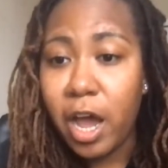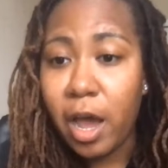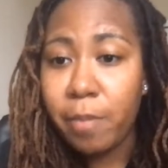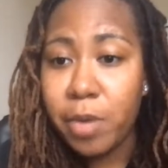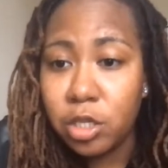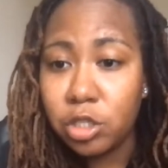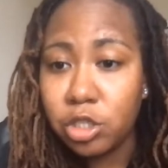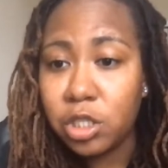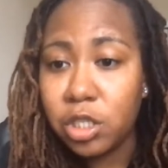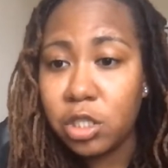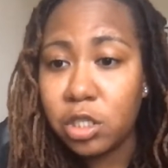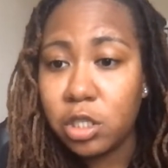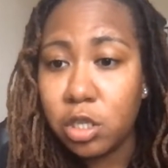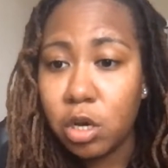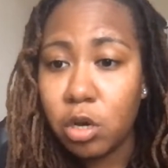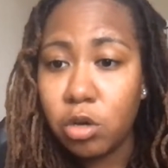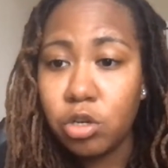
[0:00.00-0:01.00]
I'm interested
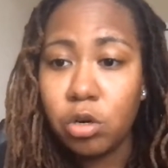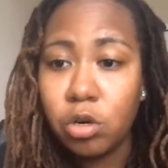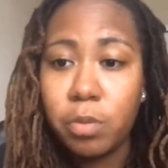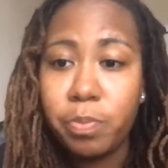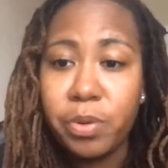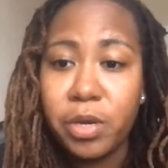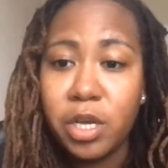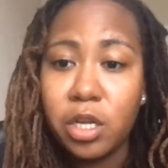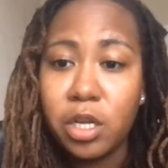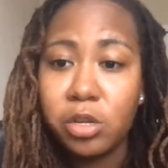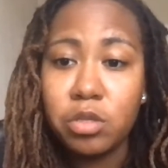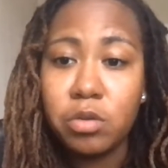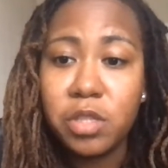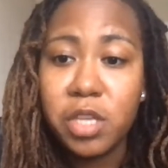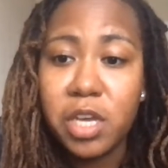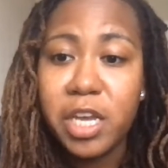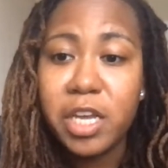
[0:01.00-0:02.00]
to know your opinion. Do you
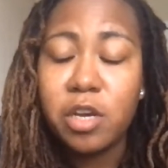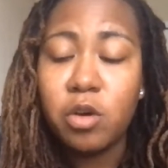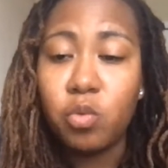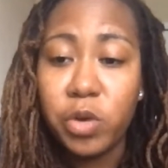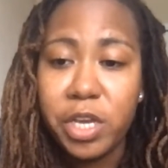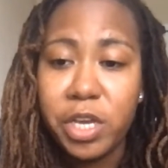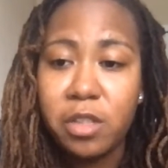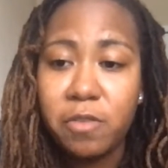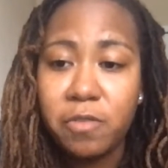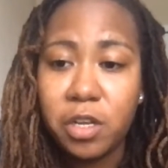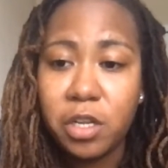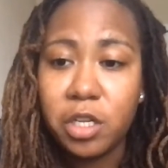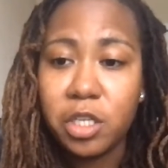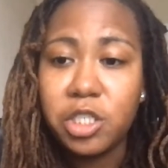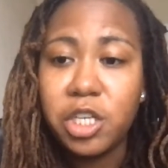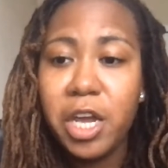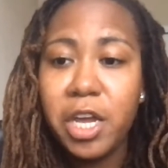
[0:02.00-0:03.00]
think we, the
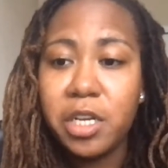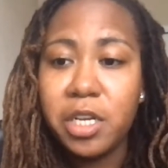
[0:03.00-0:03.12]
village,